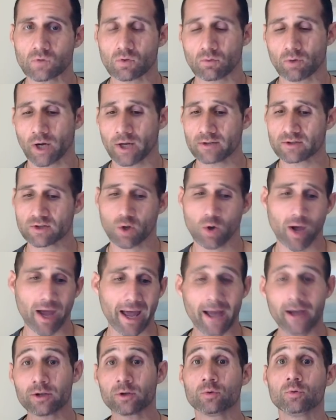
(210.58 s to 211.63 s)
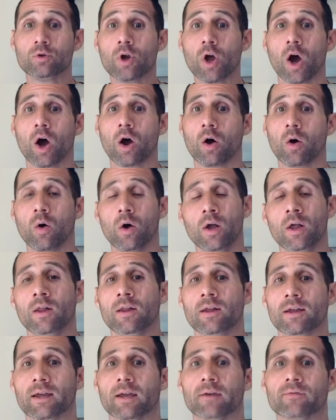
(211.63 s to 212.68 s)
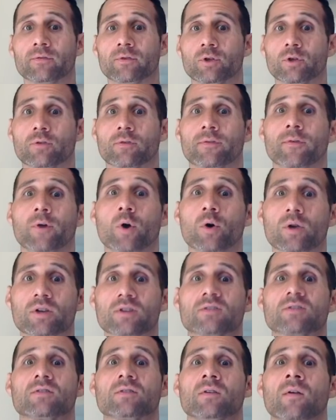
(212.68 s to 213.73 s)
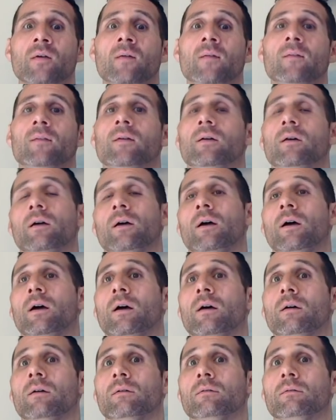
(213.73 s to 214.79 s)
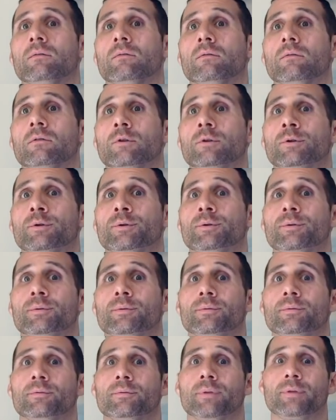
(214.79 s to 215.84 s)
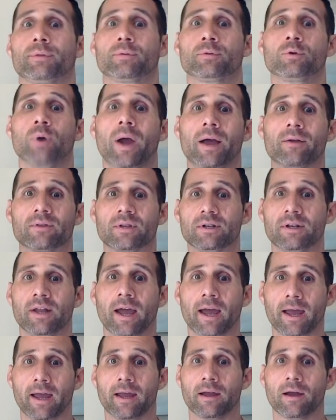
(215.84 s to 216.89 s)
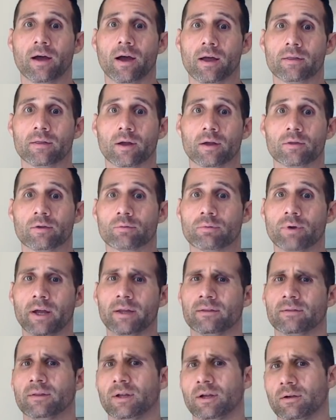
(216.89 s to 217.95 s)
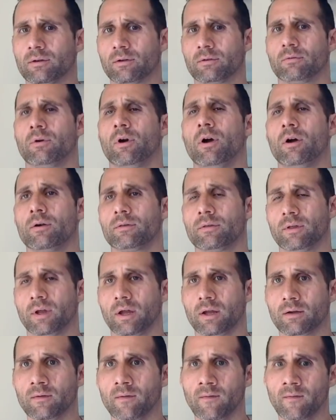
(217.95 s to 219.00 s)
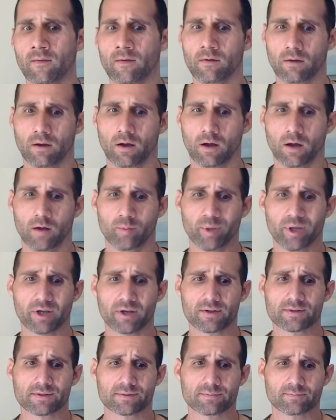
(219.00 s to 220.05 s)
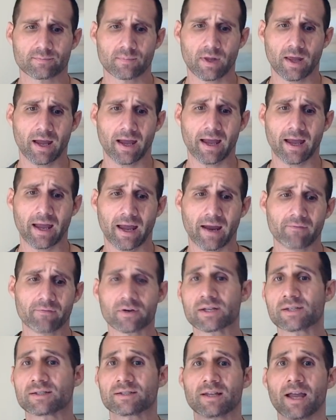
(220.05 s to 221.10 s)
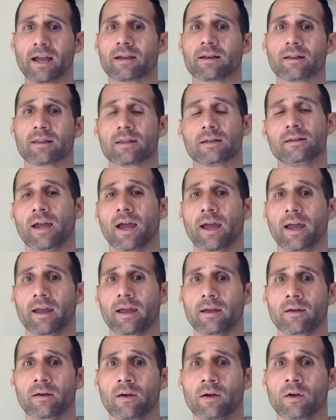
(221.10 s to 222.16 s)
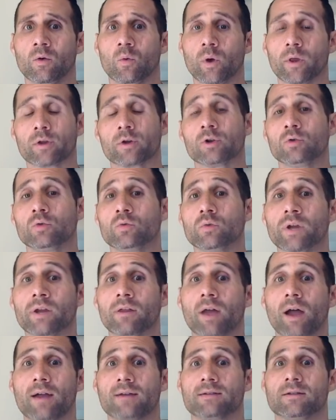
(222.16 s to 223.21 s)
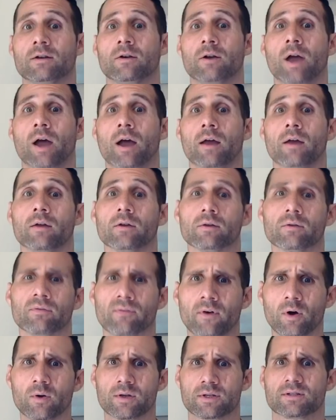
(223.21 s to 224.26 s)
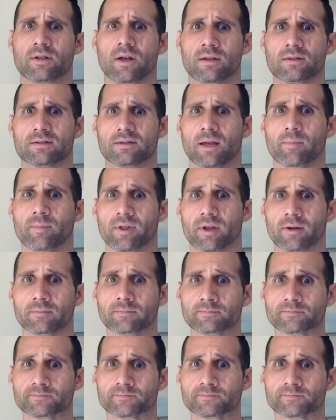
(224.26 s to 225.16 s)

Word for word: Right. So how do you know if you're focused uh, throughout the day on on the right thing or the wrong thing? Uh, because every second of the day, whether you realize it or not, you're focused on something.